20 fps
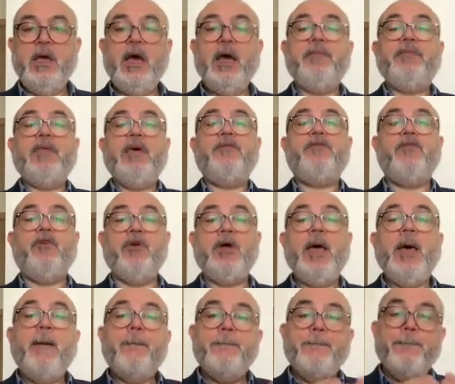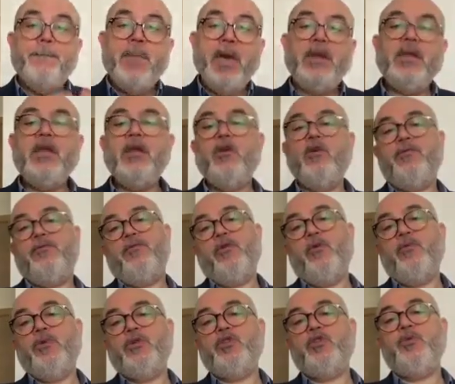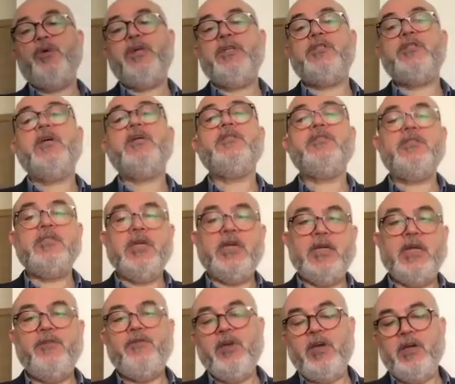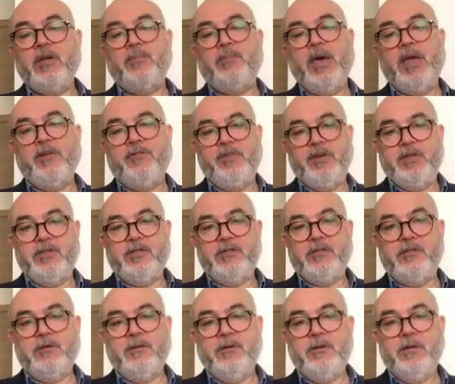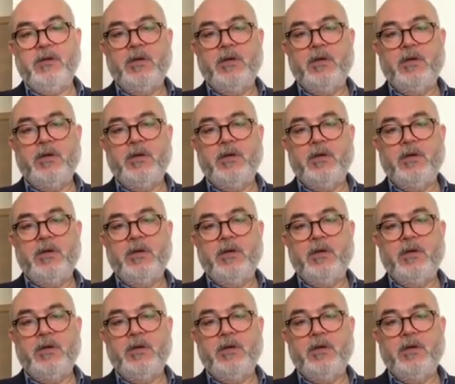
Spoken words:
And therefore, many look forward to its significant benefits.